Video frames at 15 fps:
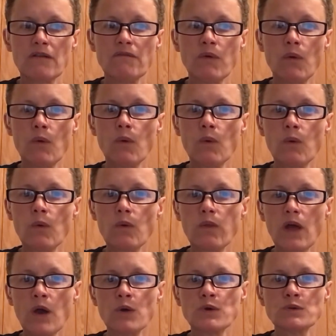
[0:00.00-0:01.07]
for all
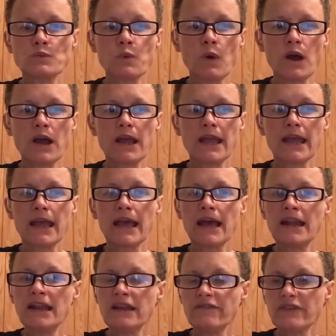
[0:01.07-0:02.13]
those working
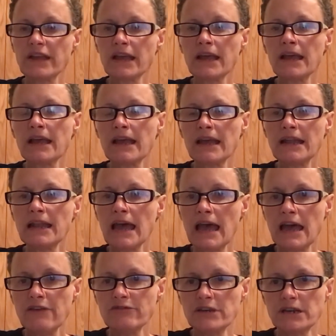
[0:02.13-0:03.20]
and living in
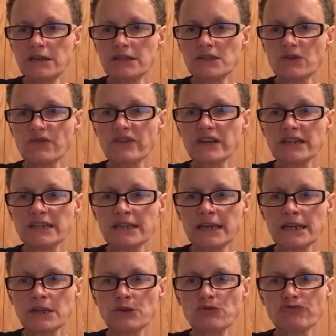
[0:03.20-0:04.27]
areas of
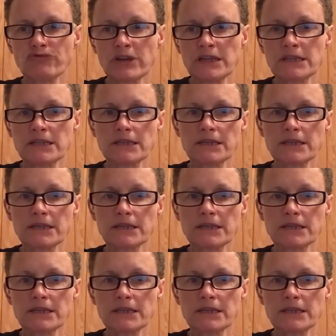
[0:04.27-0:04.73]
continued risk.